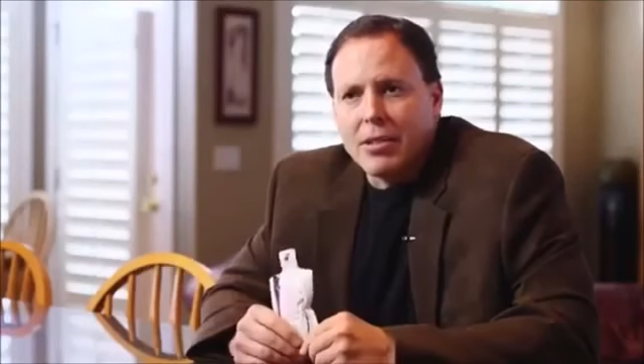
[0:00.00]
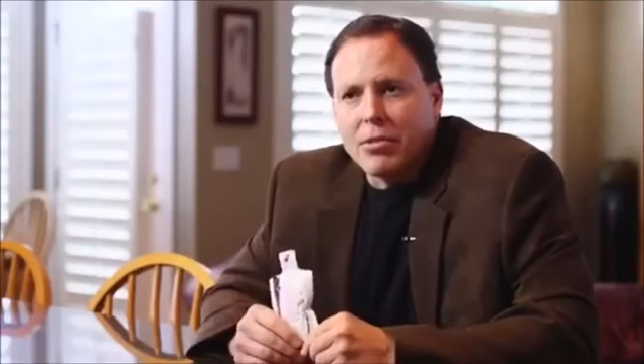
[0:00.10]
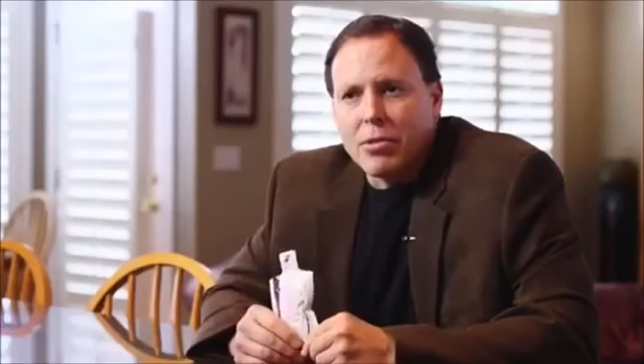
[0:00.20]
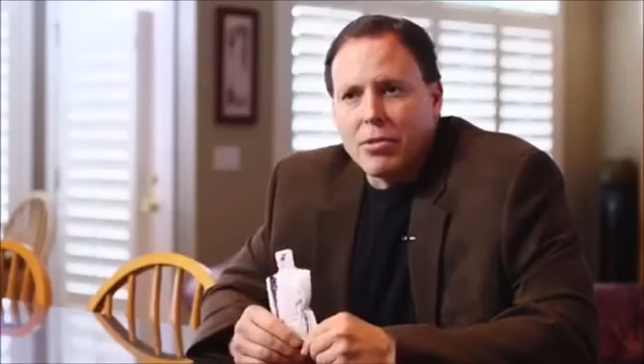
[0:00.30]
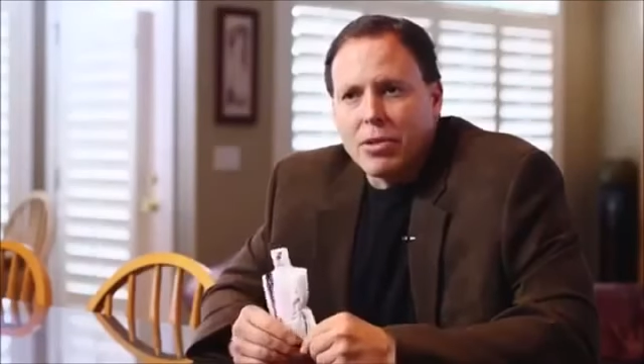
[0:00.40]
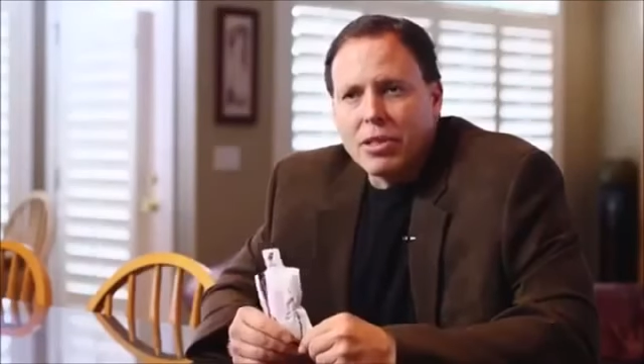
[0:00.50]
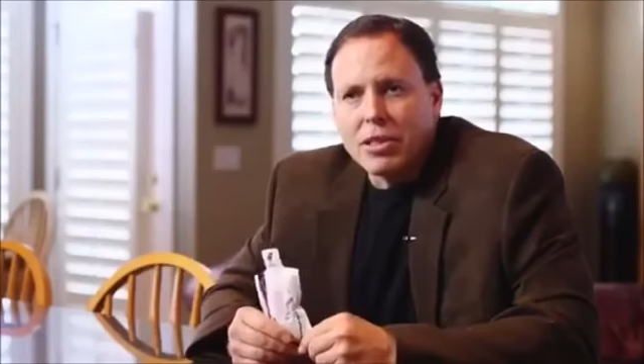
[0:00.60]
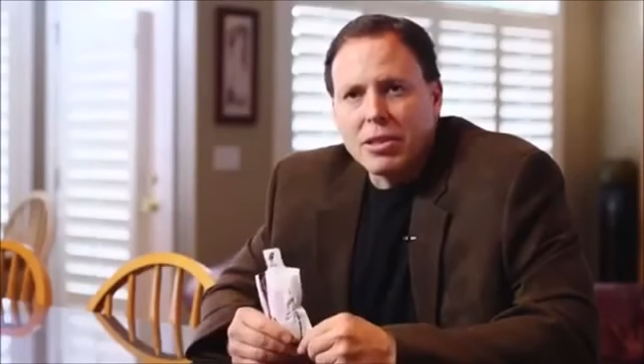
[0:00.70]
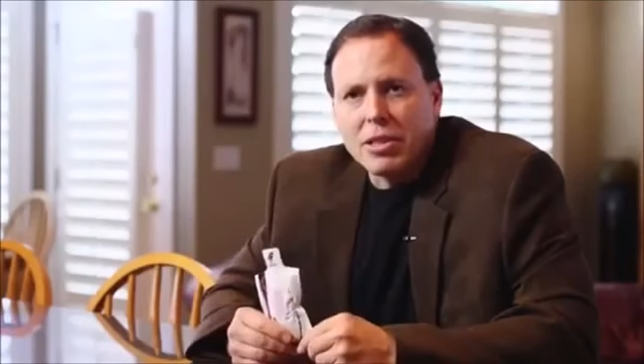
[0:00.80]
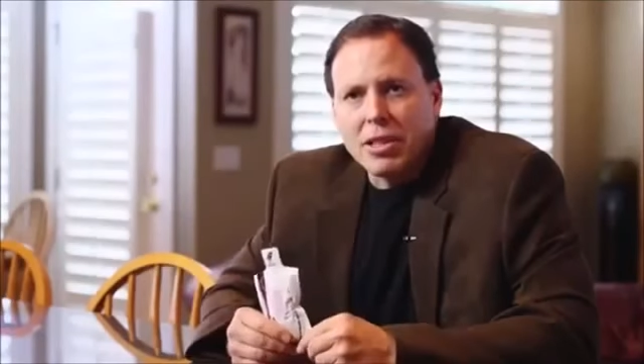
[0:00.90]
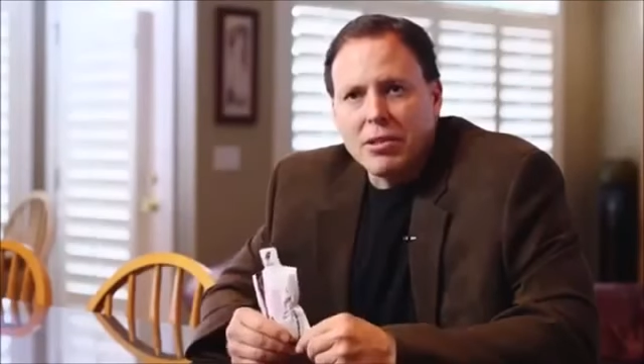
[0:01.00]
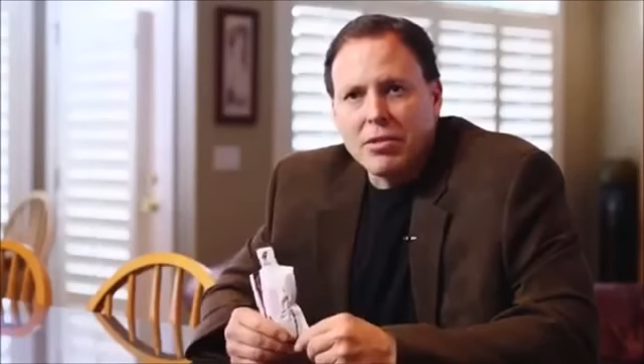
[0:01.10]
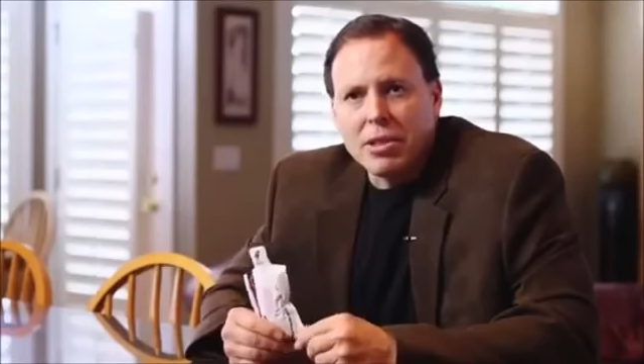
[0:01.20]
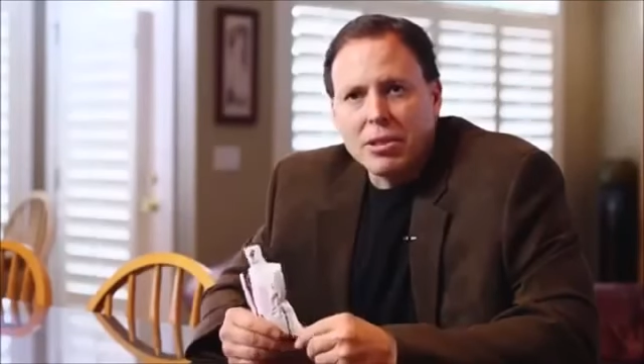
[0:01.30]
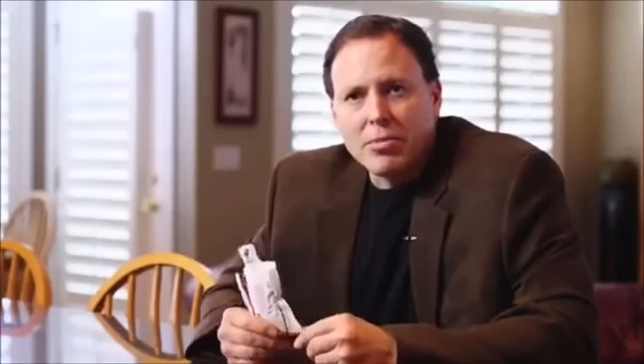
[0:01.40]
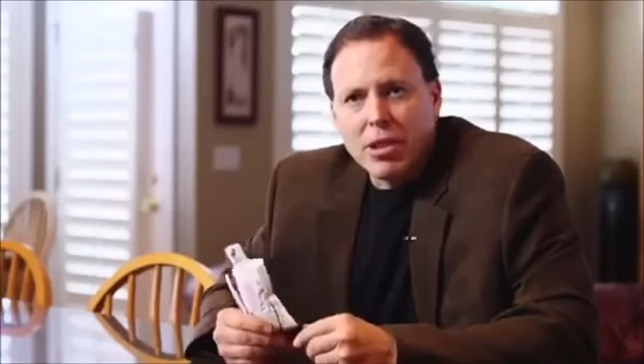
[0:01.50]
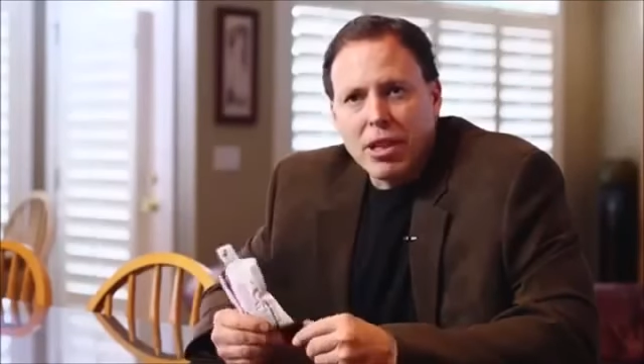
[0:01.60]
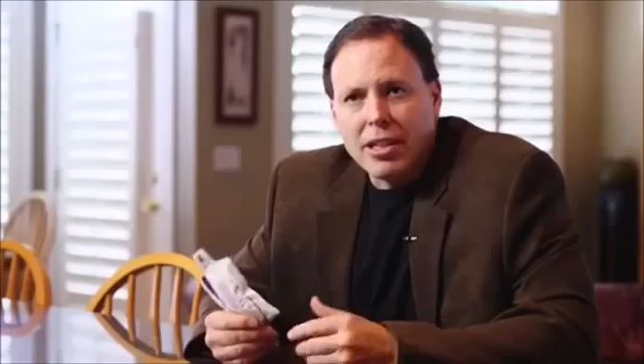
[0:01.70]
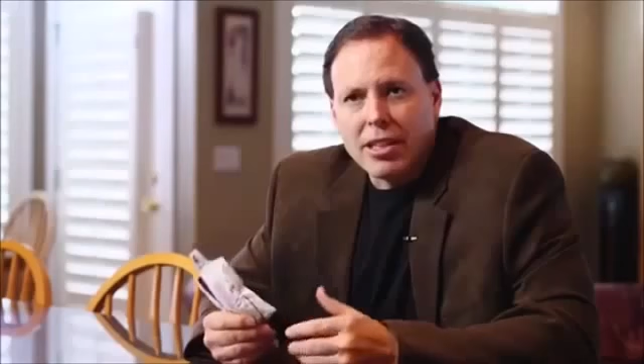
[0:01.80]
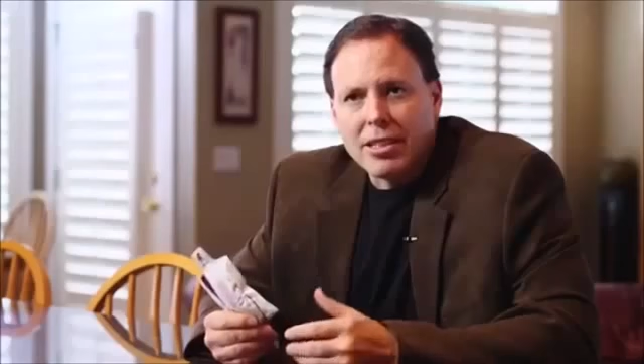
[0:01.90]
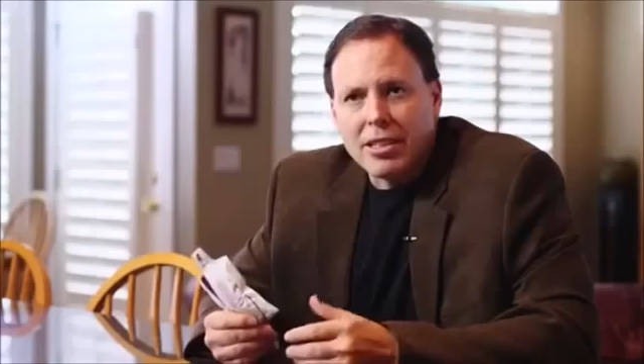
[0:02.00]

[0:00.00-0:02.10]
With this product,